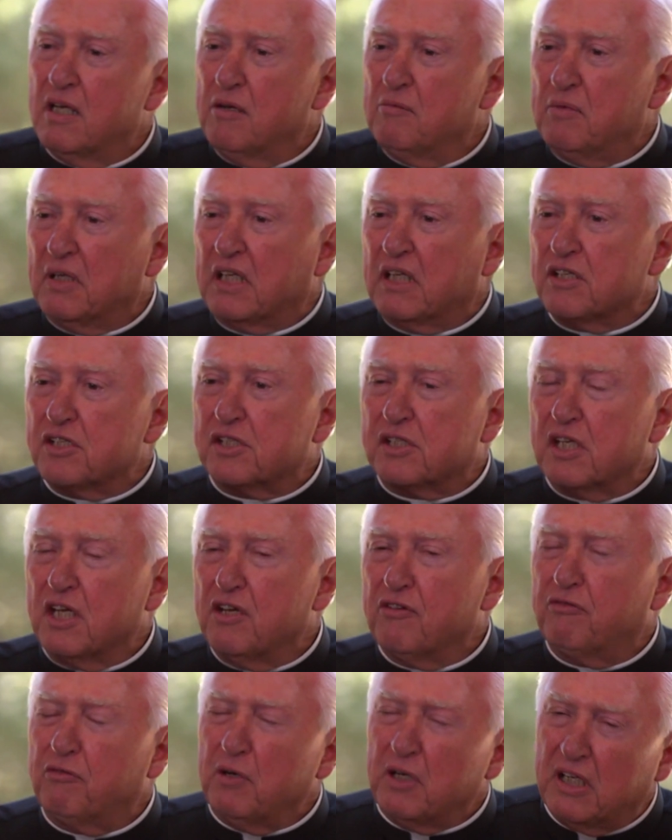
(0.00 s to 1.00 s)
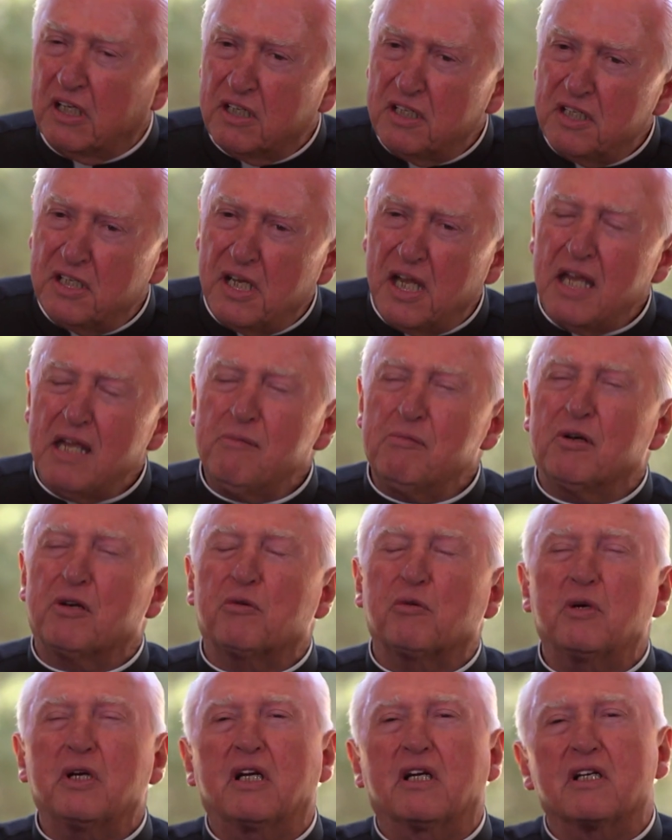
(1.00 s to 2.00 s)
Because if we can name
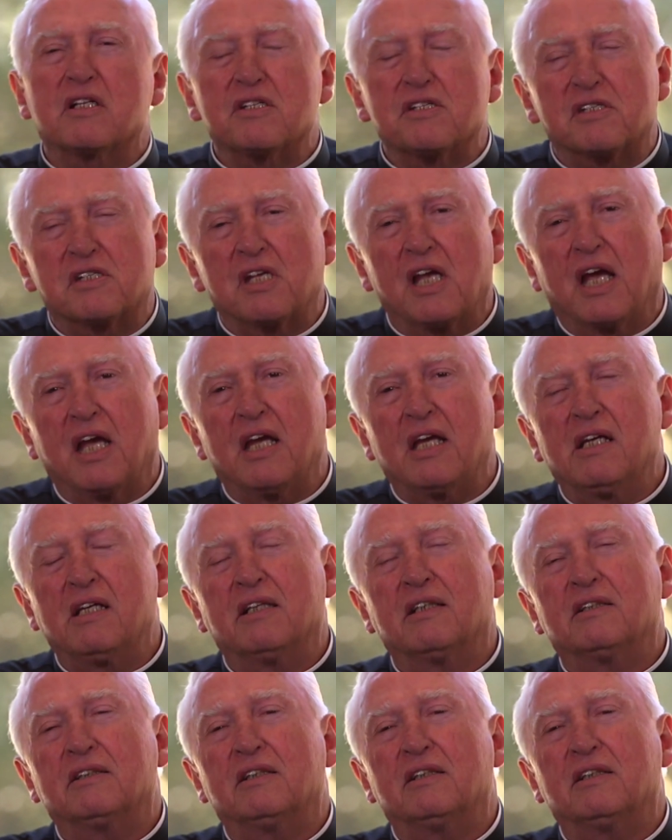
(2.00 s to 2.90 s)
it, we can say,